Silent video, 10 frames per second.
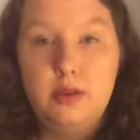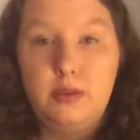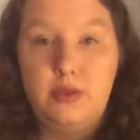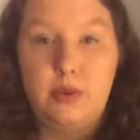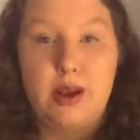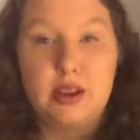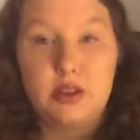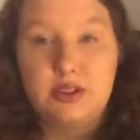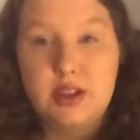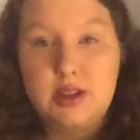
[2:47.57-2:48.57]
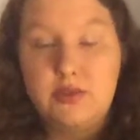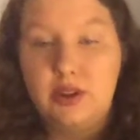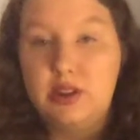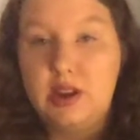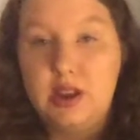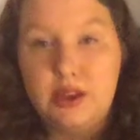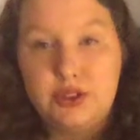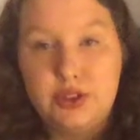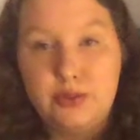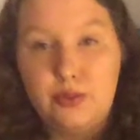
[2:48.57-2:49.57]
if they're wagging their tail, if they're leaning
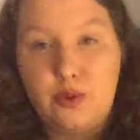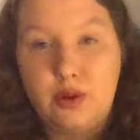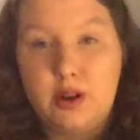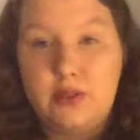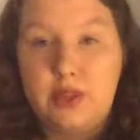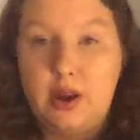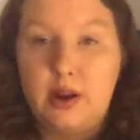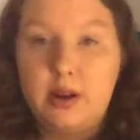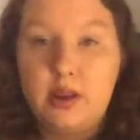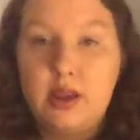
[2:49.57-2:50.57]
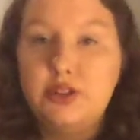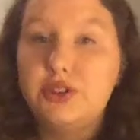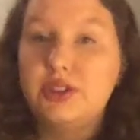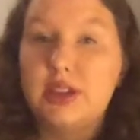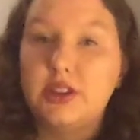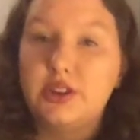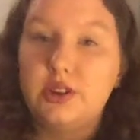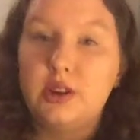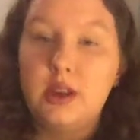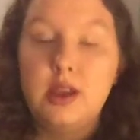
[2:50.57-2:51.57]
into you more, if they're into the session,